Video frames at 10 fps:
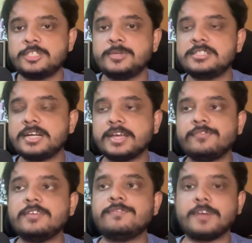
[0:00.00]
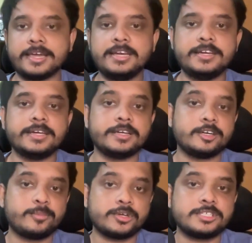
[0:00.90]
which means that every file in a
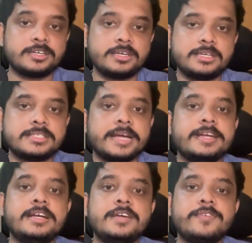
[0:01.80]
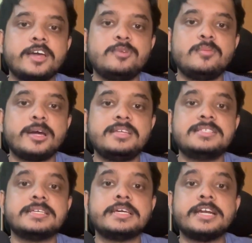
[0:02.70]
Git repository is identifiable by
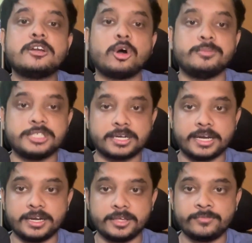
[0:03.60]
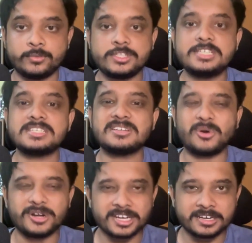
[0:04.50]
its Git object ID, which is
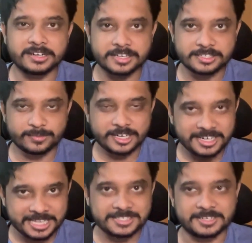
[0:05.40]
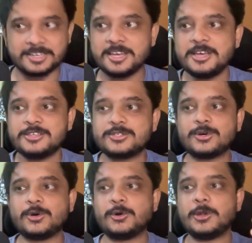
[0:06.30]
content addressable in nature.
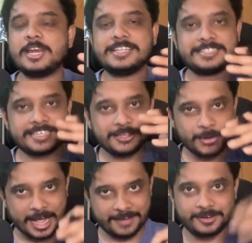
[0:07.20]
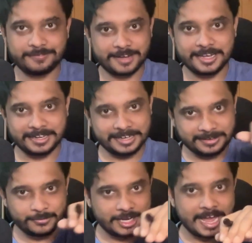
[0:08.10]
So let's say you have a file,
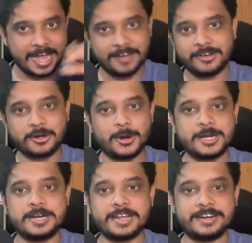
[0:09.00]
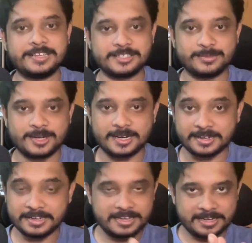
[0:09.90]
it will have a content
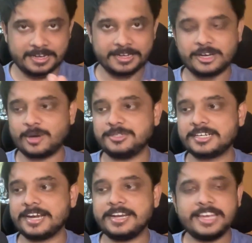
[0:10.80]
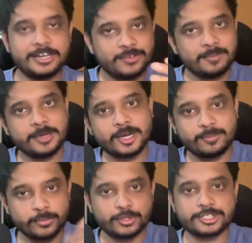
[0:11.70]
addressable Git object ID, and you will make
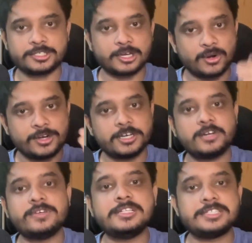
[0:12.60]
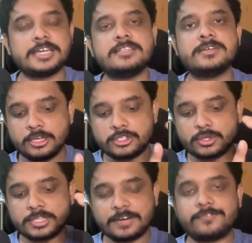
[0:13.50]
a push, the content will change,
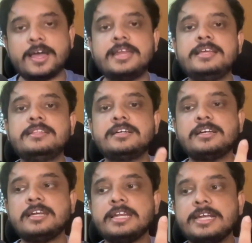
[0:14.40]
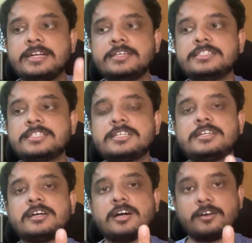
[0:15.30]
so that file in the latest
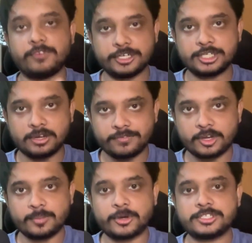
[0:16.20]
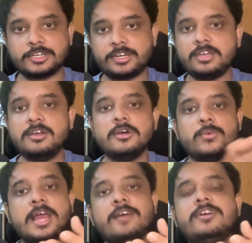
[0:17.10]
version of your repository
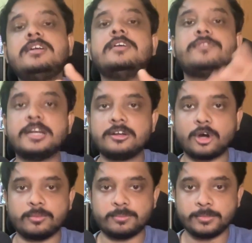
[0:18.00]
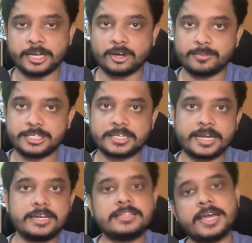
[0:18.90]
will have a different Git object
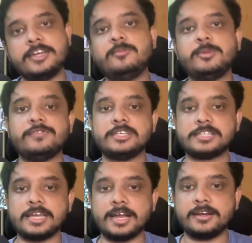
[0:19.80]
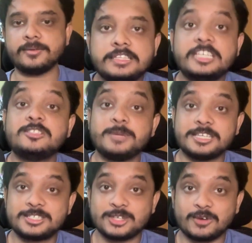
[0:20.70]
ID than it previously had. This
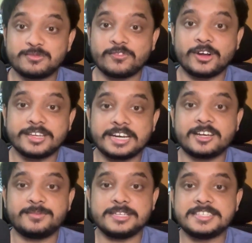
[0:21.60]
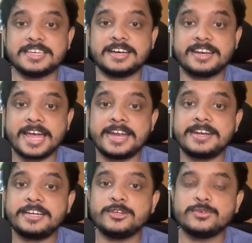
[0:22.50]
makes job for GitHub easier,
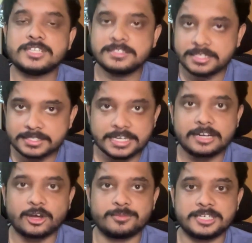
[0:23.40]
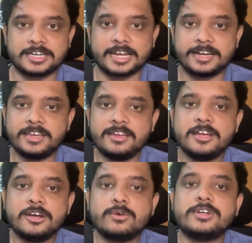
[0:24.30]
and it uses this Git object ID
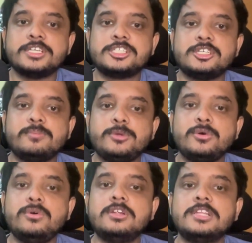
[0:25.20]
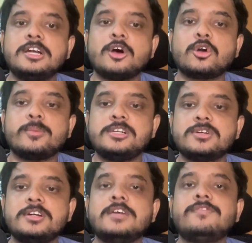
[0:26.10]
to distribute the
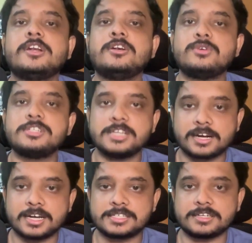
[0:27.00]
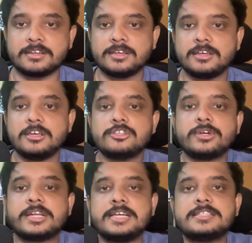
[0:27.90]
documents on different nodes in a cluster.
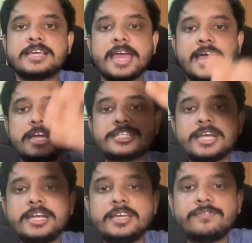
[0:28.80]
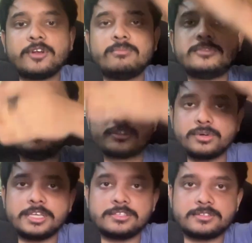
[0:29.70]
So it can say hash ID from this
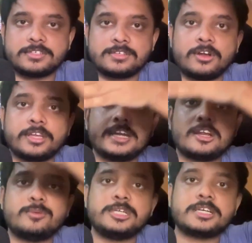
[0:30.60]
to this, or Git